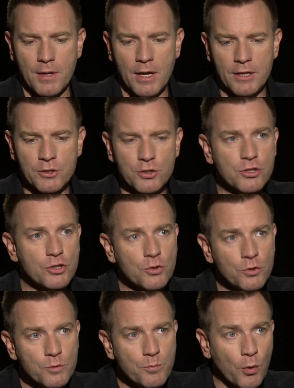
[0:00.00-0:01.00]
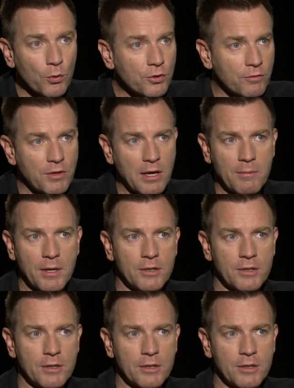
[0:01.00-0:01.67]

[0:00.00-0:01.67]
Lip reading: I understood both of them. I